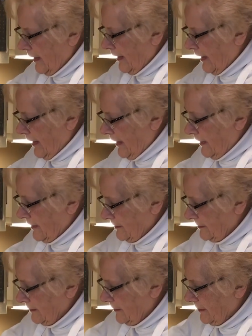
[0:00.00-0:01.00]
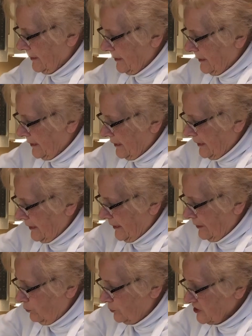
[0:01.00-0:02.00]
and it
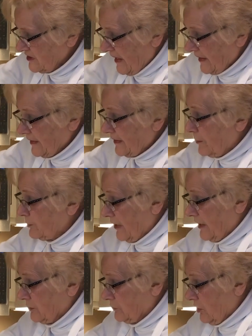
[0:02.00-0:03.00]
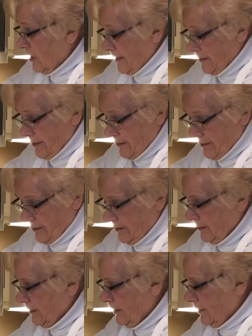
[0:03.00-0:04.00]
will suck it up later on.
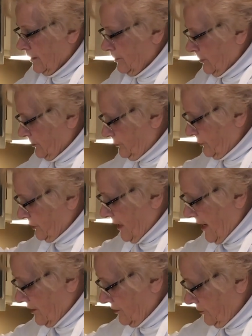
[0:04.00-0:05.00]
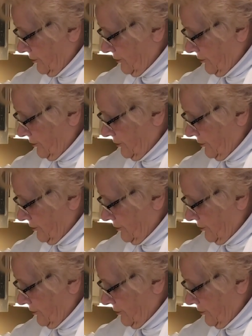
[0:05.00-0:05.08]
But for now,